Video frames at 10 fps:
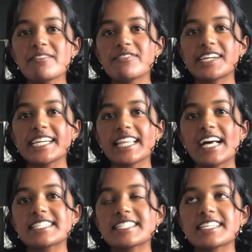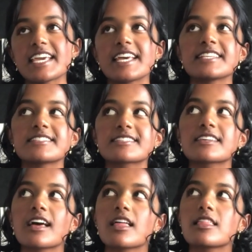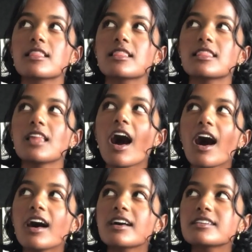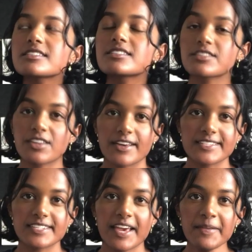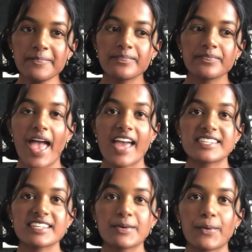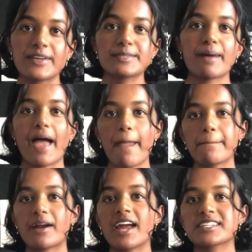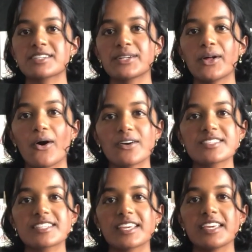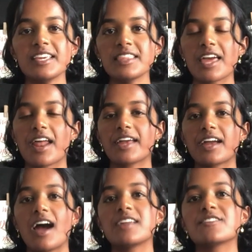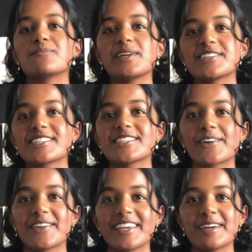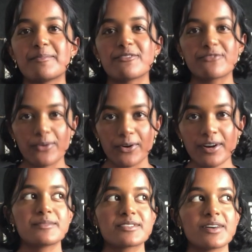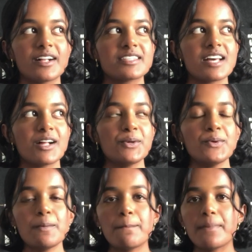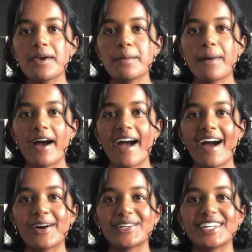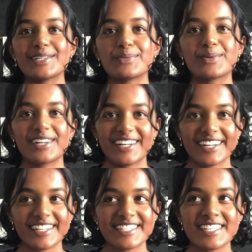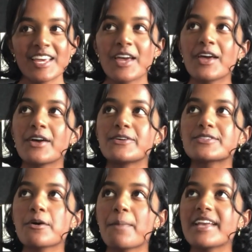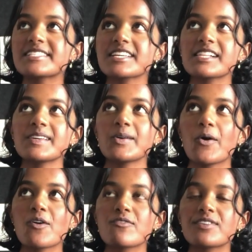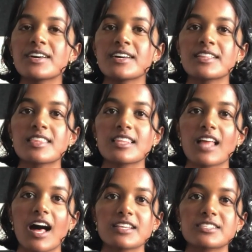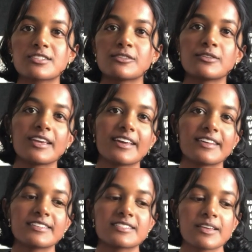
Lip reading: very last test last Thursday, and it was my practical OSCE that I kind of mentioned on here before. So I'll tell you a bit about how it works. So basically over the last 2 years